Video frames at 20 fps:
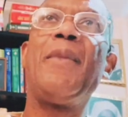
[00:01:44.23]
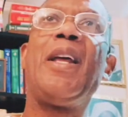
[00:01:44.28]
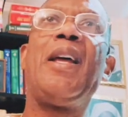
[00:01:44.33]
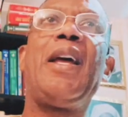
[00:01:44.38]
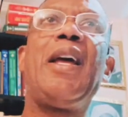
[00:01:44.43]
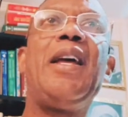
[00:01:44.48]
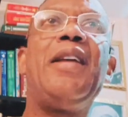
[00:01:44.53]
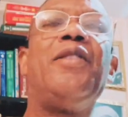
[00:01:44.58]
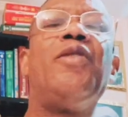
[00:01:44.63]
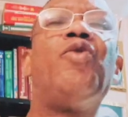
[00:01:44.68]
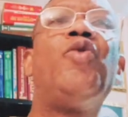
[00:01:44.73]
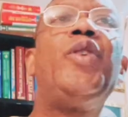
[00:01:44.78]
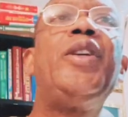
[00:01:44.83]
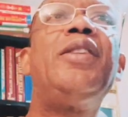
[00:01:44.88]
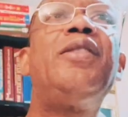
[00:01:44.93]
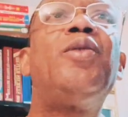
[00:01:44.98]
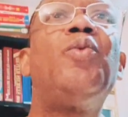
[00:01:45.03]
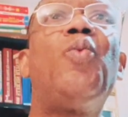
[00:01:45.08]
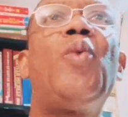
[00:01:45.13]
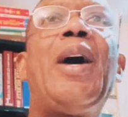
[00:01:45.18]
And the
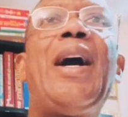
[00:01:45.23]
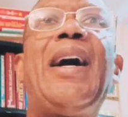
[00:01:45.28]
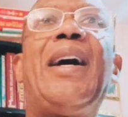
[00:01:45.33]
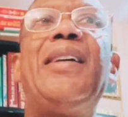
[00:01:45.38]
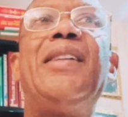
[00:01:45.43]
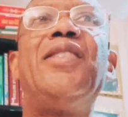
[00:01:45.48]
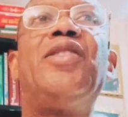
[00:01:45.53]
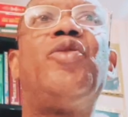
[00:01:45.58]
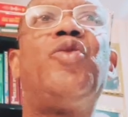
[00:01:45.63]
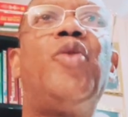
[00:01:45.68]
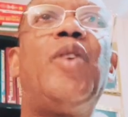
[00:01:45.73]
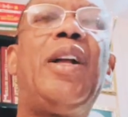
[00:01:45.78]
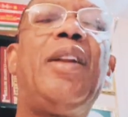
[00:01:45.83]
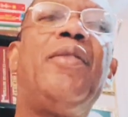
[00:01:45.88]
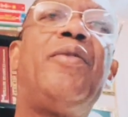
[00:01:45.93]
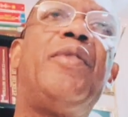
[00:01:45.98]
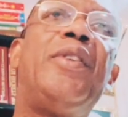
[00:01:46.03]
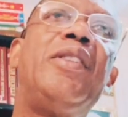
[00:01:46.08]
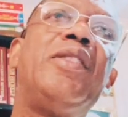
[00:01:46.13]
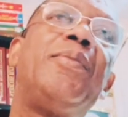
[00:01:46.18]
reason why it's
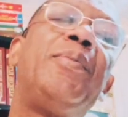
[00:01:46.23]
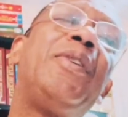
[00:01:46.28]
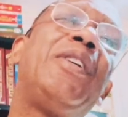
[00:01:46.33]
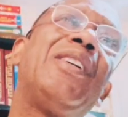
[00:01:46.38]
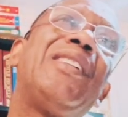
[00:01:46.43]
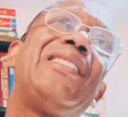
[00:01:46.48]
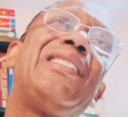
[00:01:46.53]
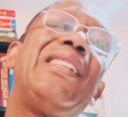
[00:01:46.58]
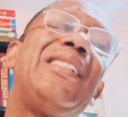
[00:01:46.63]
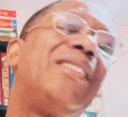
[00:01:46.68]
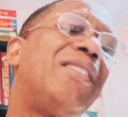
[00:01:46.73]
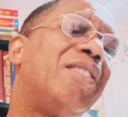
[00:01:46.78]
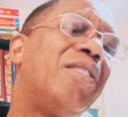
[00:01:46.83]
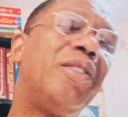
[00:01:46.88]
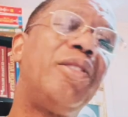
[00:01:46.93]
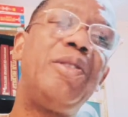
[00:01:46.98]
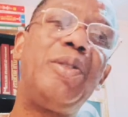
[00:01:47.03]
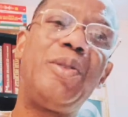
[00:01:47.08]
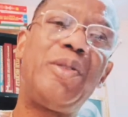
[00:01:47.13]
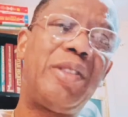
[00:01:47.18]
relevant is because they still
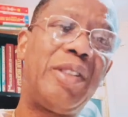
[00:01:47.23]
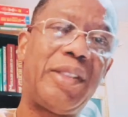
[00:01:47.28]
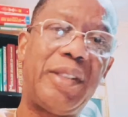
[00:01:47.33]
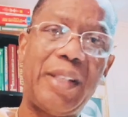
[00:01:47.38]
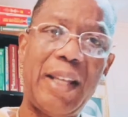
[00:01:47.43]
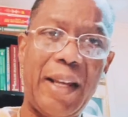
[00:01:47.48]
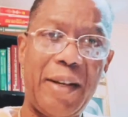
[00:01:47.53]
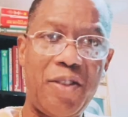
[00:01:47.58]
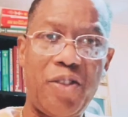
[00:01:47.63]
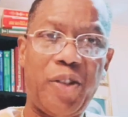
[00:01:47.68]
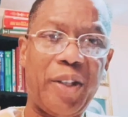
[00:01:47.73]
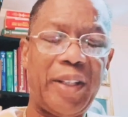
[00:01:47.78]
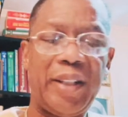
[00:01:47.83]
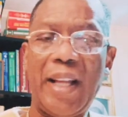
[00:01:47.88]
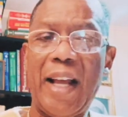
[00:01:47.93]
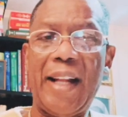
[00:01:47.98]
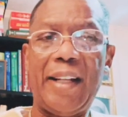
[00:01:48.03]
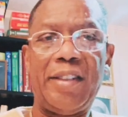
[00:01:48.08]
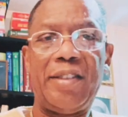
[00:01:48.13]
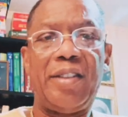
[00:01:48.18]
use the same
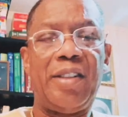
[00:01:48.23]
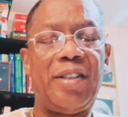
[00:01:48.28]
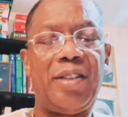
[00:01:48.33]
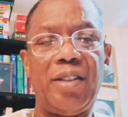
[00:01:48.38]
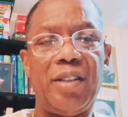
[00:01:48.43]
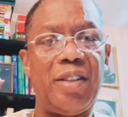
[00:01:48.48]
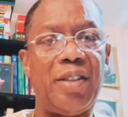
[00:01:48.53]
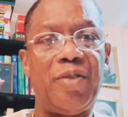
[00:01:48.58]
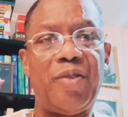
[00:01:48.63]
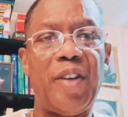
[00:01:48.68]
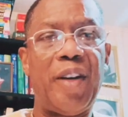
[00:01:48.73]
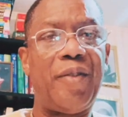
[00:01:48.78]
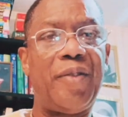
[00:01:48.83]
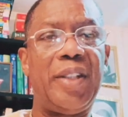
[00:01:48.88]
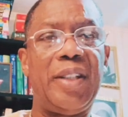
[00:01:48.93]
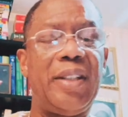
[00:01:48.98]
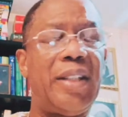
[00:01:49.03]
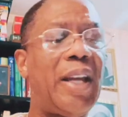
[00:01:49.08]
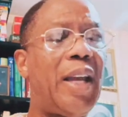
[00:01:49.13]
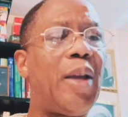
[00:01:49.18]
tricknology to this very
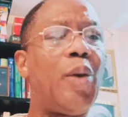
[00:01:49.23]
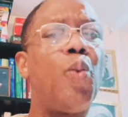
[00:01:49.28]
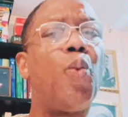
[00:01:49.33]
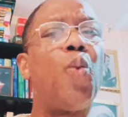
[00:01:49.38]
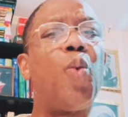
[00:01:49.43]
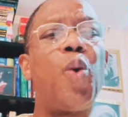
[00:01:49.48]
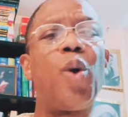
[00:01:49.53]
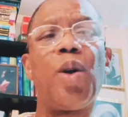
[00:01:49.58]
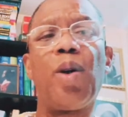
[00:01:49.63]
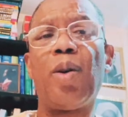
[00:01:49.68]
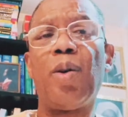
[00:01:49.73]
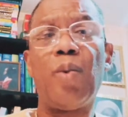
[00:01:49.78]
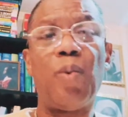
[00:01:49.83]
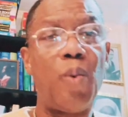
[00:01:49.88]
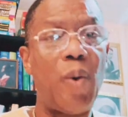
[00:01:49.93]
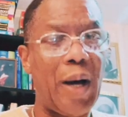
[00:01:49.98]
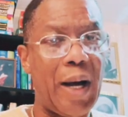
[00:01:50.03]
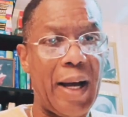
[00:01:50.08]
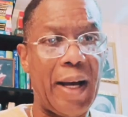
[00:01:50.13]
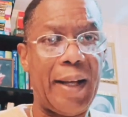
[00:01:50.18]
day
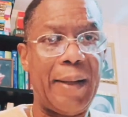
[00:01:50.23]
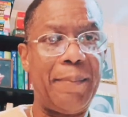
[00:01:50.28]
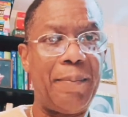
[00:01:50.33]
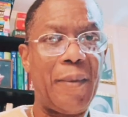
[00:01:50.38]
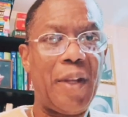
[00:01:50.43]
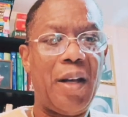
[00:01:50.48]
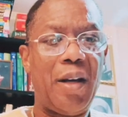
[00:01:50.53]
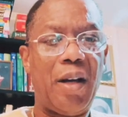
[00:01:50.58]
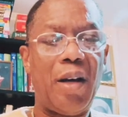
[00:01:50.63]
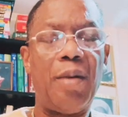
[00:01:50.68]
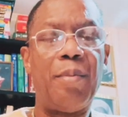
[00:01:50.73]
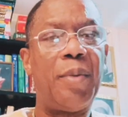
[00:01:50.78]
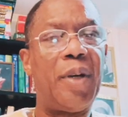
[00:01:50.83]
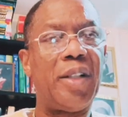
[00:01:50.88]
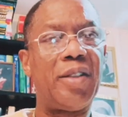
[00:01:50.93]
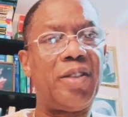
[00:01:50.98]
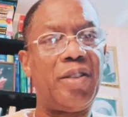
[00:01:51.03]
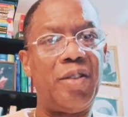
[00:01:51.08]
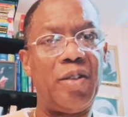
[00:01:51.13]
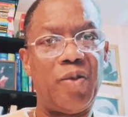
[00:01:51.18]
worldwide
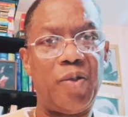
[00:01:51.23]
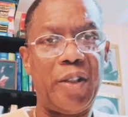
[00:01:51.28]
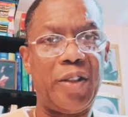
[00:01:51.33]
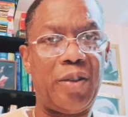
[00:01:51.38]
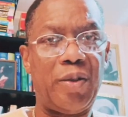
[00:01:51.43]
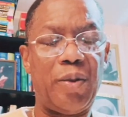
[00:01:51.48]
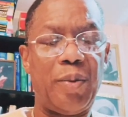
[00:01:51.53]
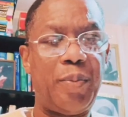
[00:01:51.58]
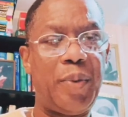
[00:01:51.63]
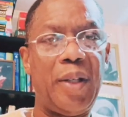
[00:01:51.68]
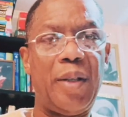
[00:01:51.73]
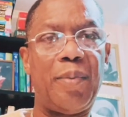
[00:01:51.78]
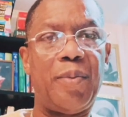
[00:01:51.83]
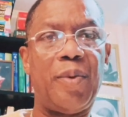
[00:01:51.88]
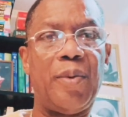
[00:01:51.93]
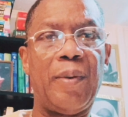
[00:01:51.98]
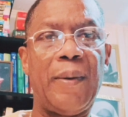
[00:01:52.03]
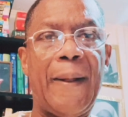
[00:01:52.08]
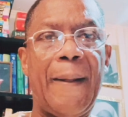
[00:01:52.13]
amongst the original people.